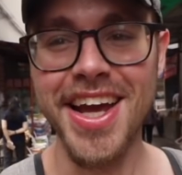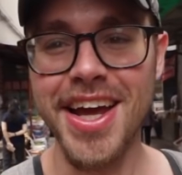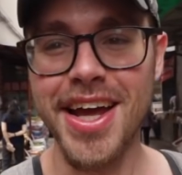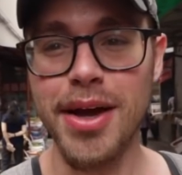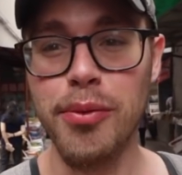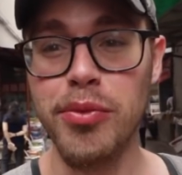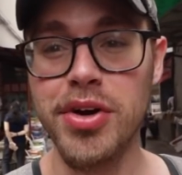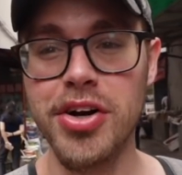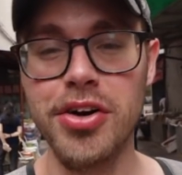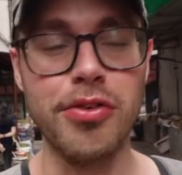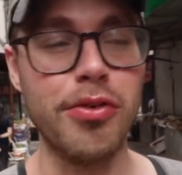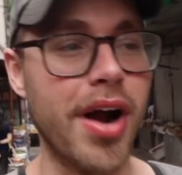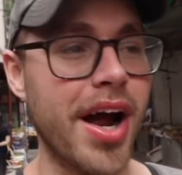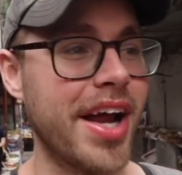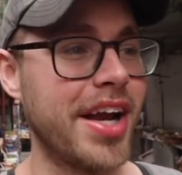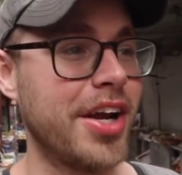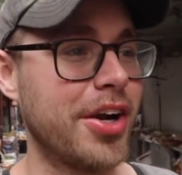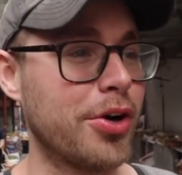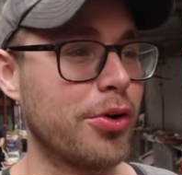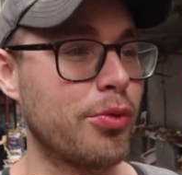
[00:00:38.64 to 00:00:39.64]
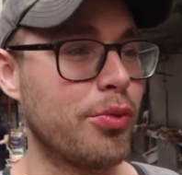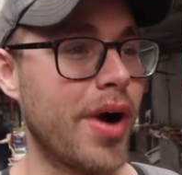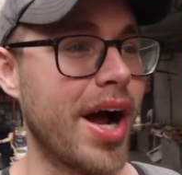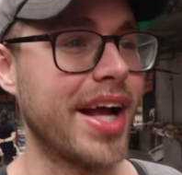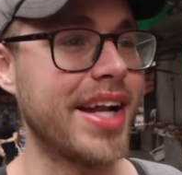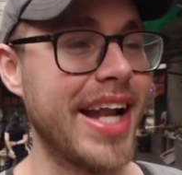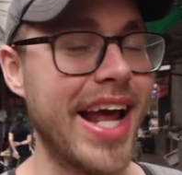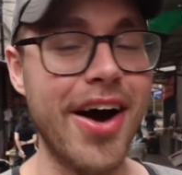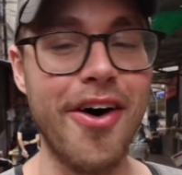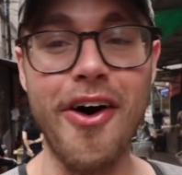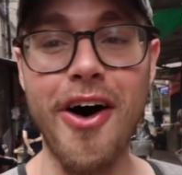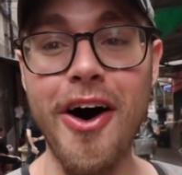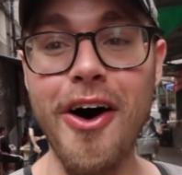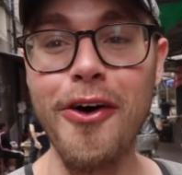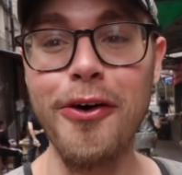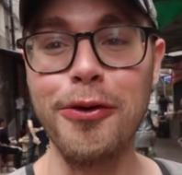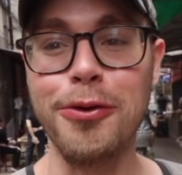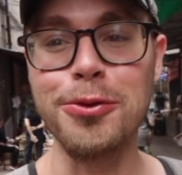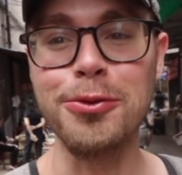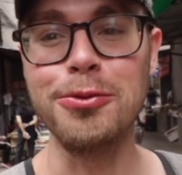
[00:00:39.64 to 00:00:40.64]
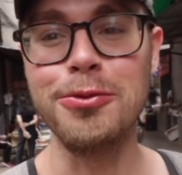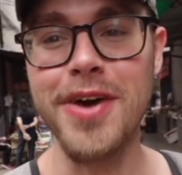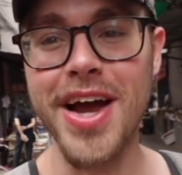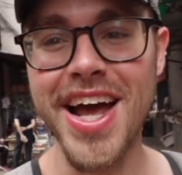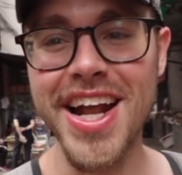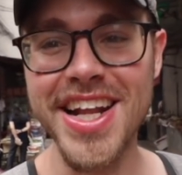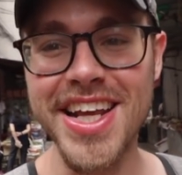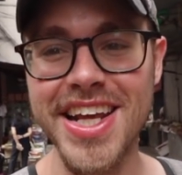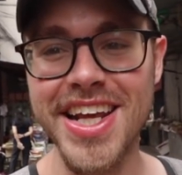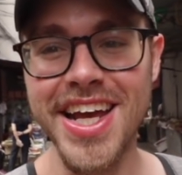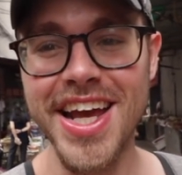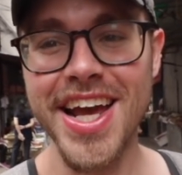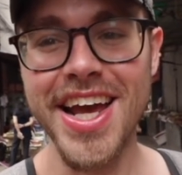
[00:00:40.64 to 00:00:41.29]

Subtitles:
And we are right here, right now, already